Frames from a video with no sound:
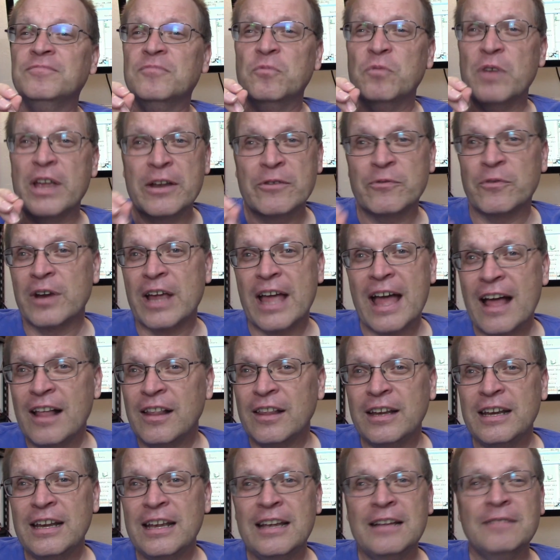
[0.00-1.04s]
In
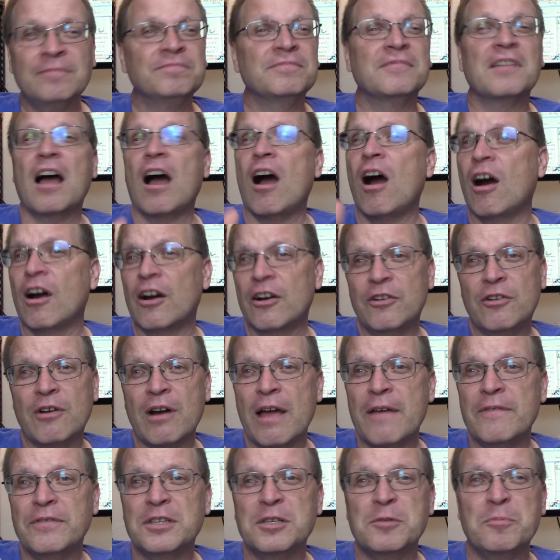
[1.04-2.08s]
reality, hard
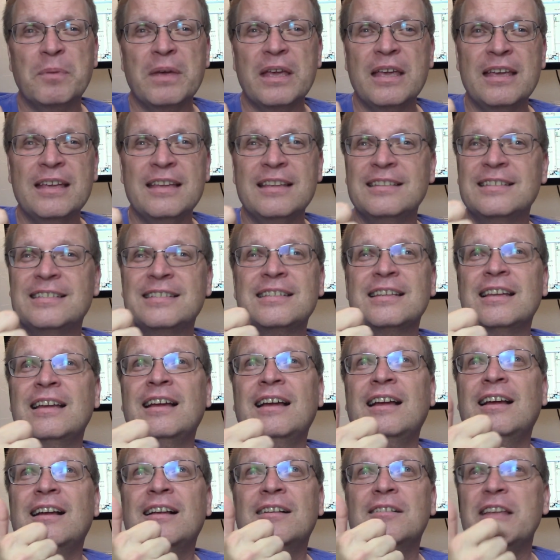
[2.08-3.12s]
drive speeds,
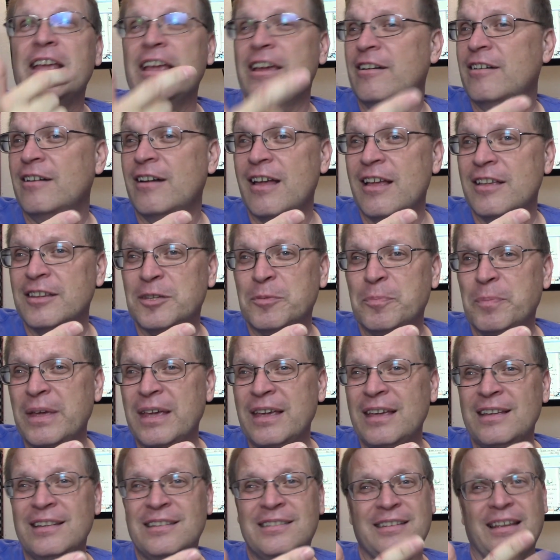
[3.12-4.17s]
internet
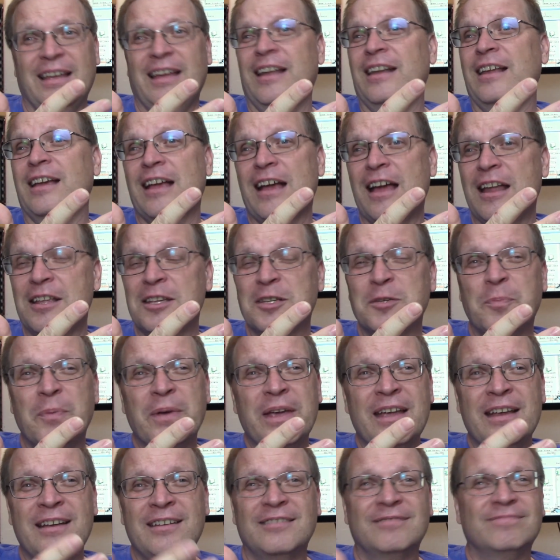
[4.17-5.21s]
speeds, any kind of
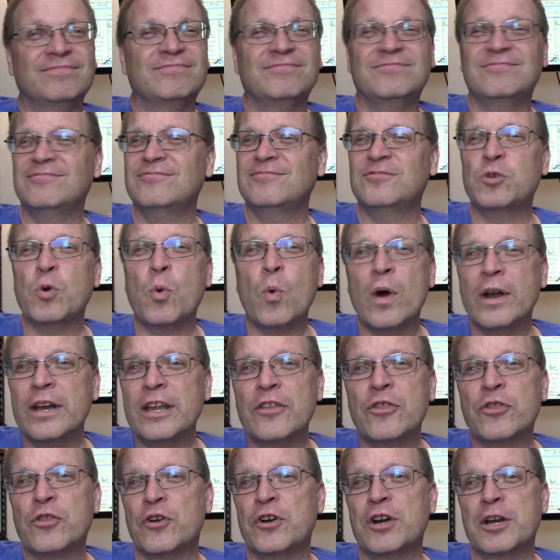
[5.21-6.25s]
speed,
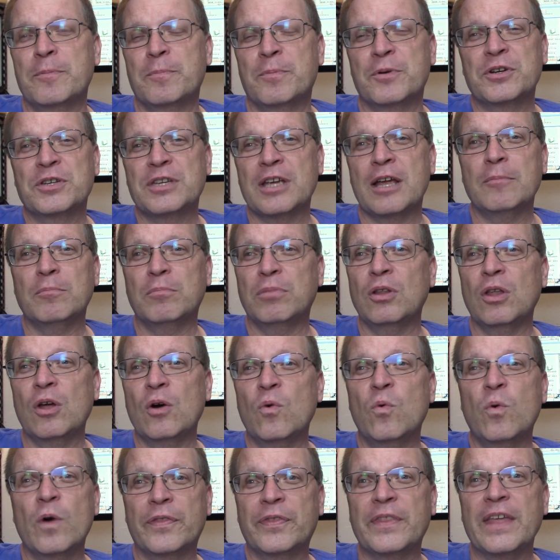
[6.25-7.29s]
20-30% below
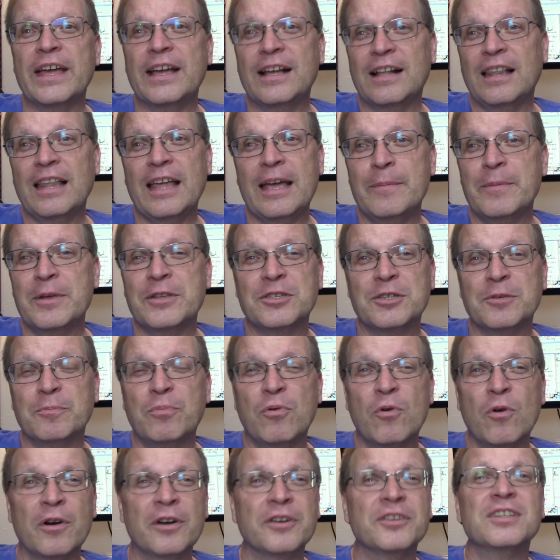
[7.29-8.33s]
what they claim it
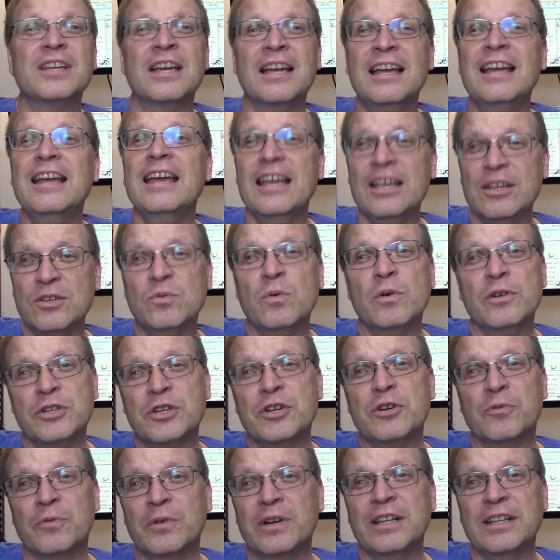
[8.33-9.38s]
supports is what
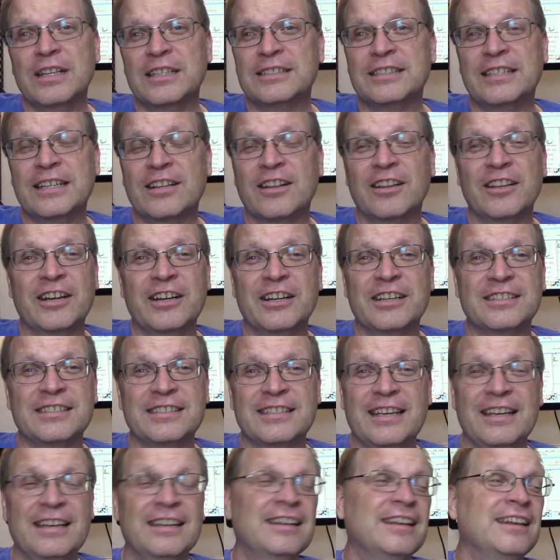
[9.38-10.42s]
you're realistically going to
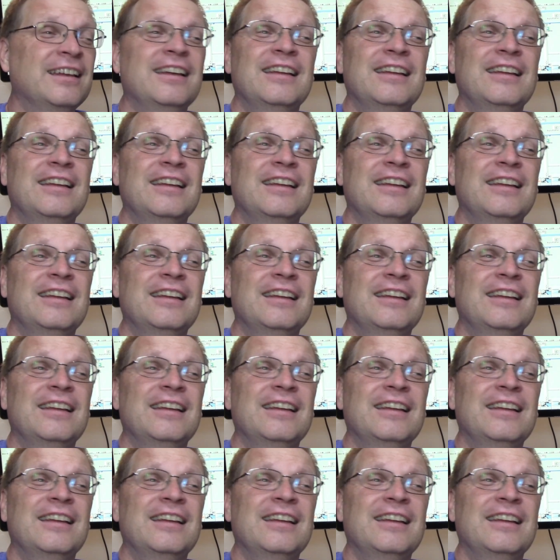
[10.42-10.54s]
see.